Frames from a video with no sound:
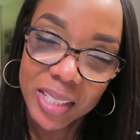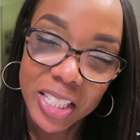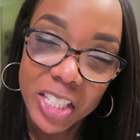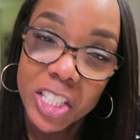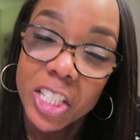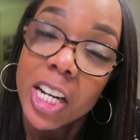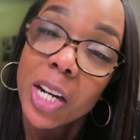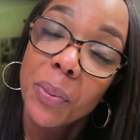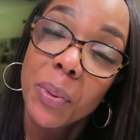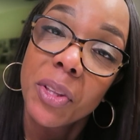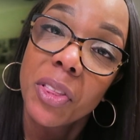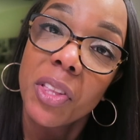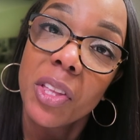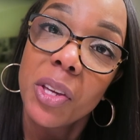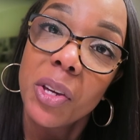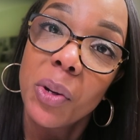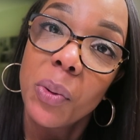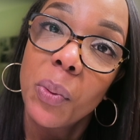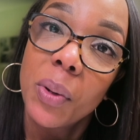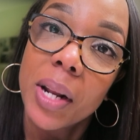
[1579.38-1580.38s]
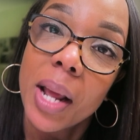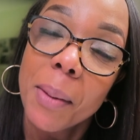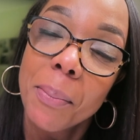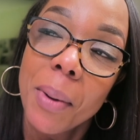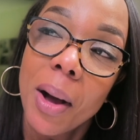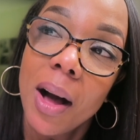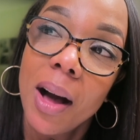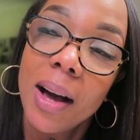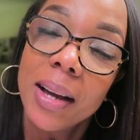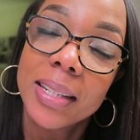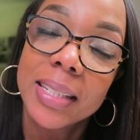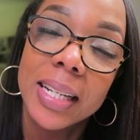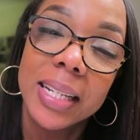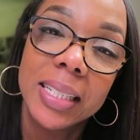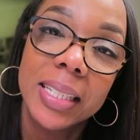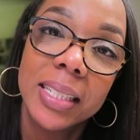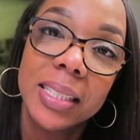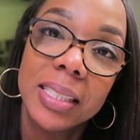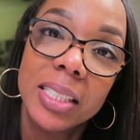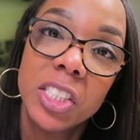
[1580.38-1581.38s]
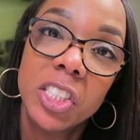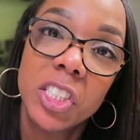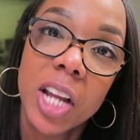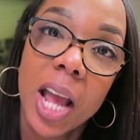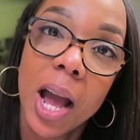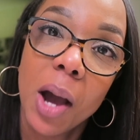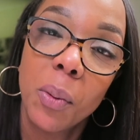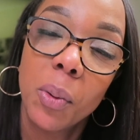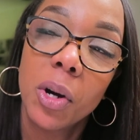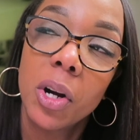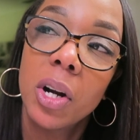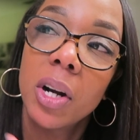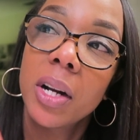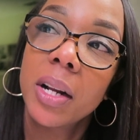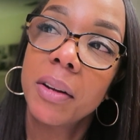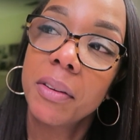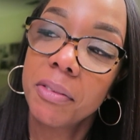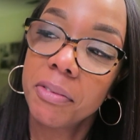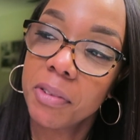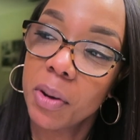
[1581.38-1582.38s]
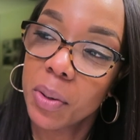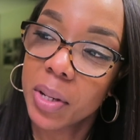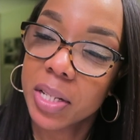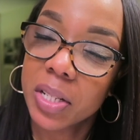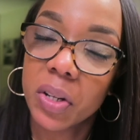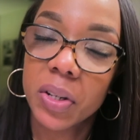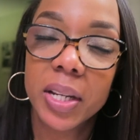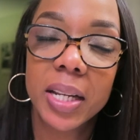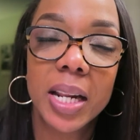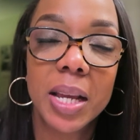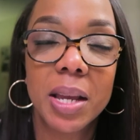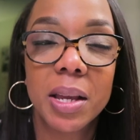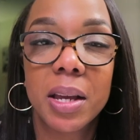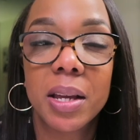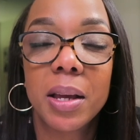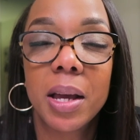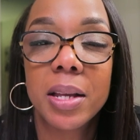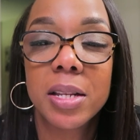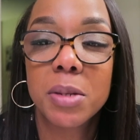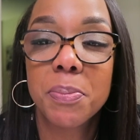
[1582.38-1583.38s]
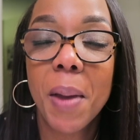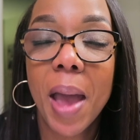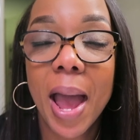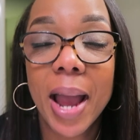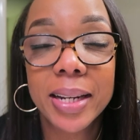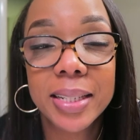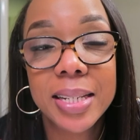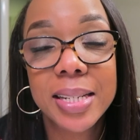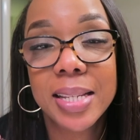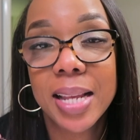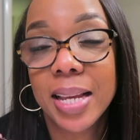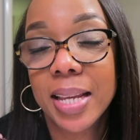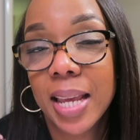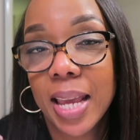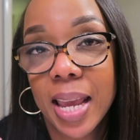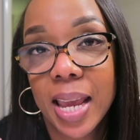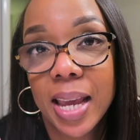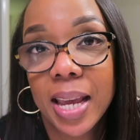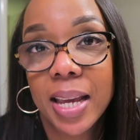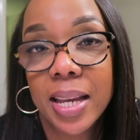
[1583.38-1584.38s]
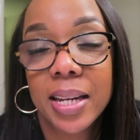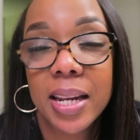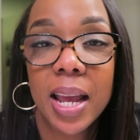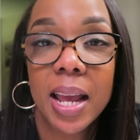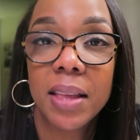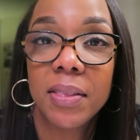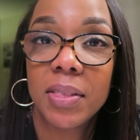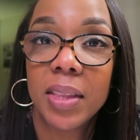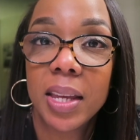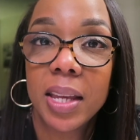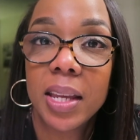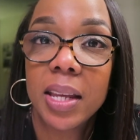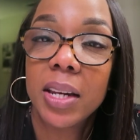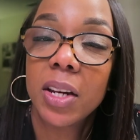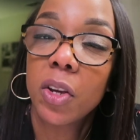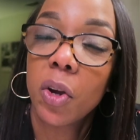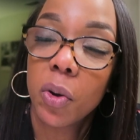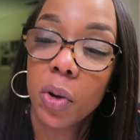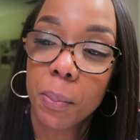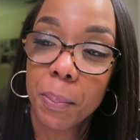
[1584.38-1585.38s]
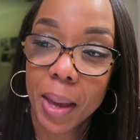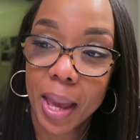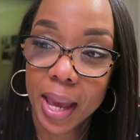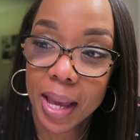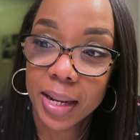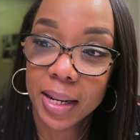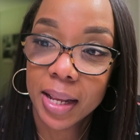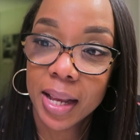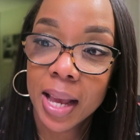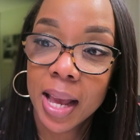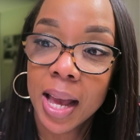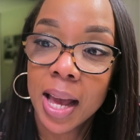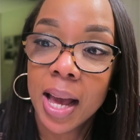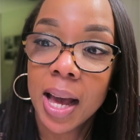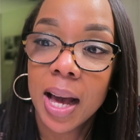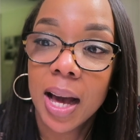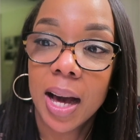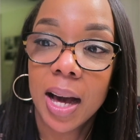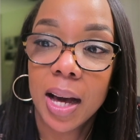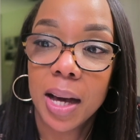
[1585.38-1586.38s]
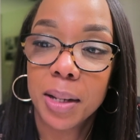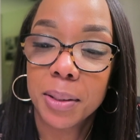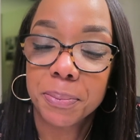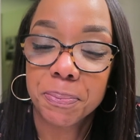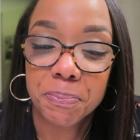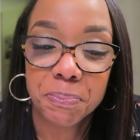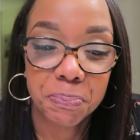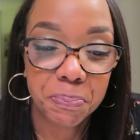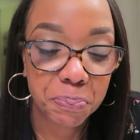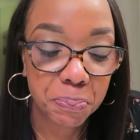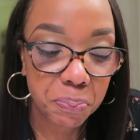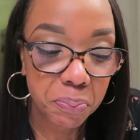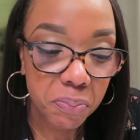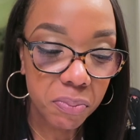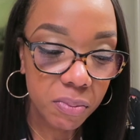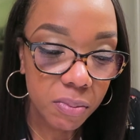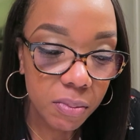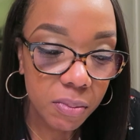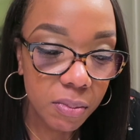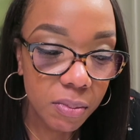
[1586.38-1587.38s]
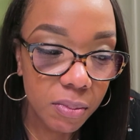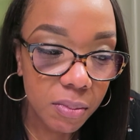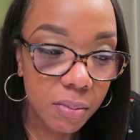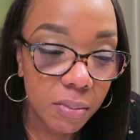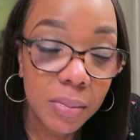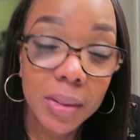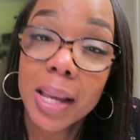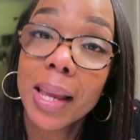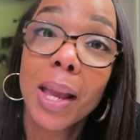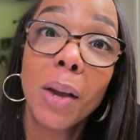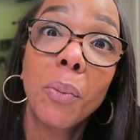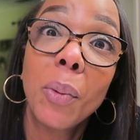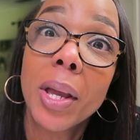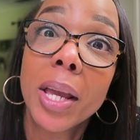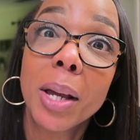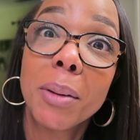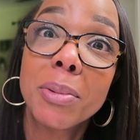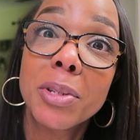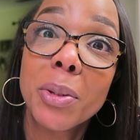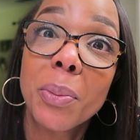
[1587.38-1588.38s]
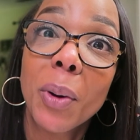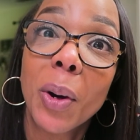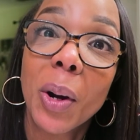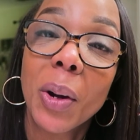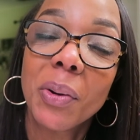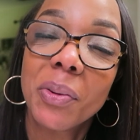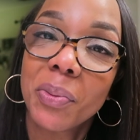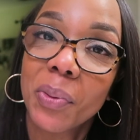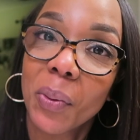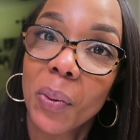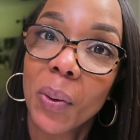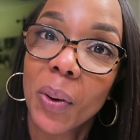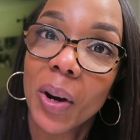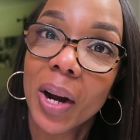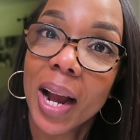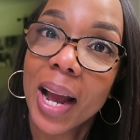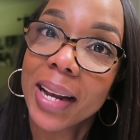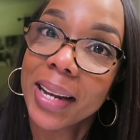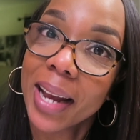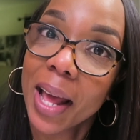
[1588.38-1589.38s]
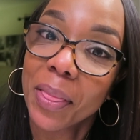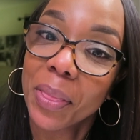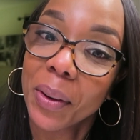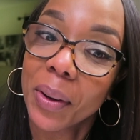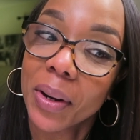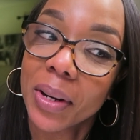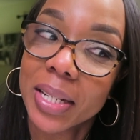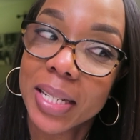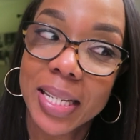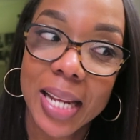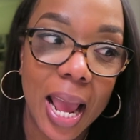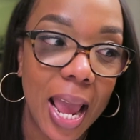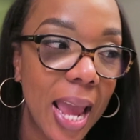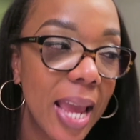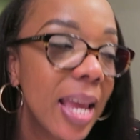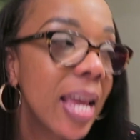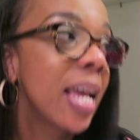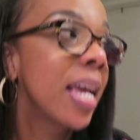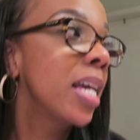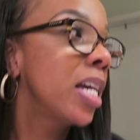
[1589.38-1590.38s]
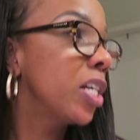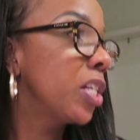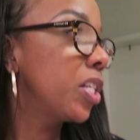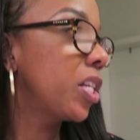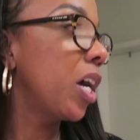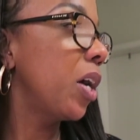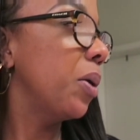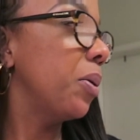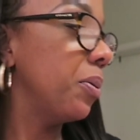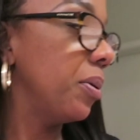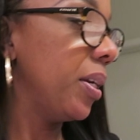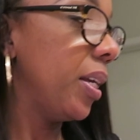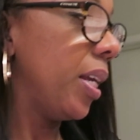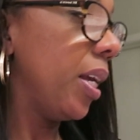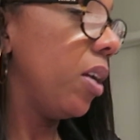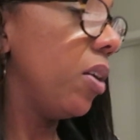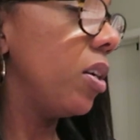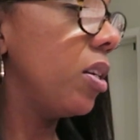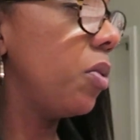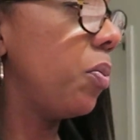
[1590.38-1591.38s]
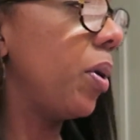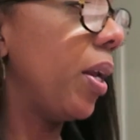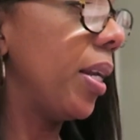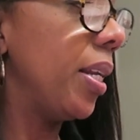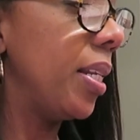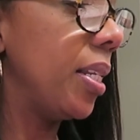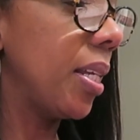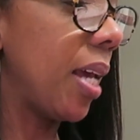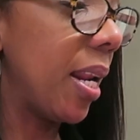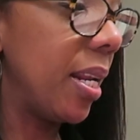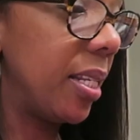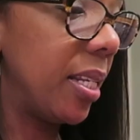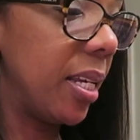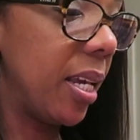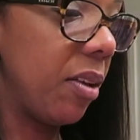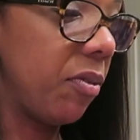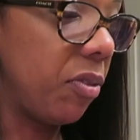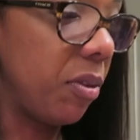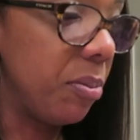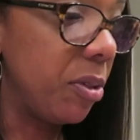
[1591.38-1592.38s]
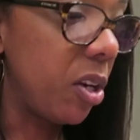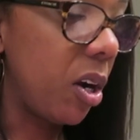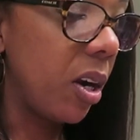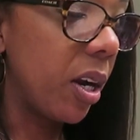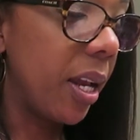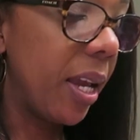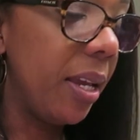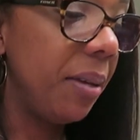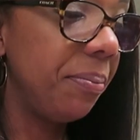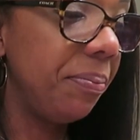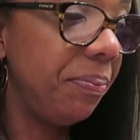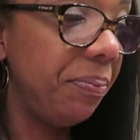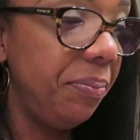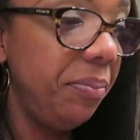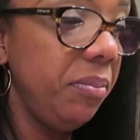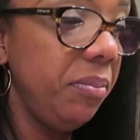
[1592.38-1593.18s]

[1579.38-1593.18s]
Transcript: share with you what I bought, shower, focus on getting as packed as I can, and then go to bed. Um, and wake up tomorrow for another day. So here's what I decided to get from Target.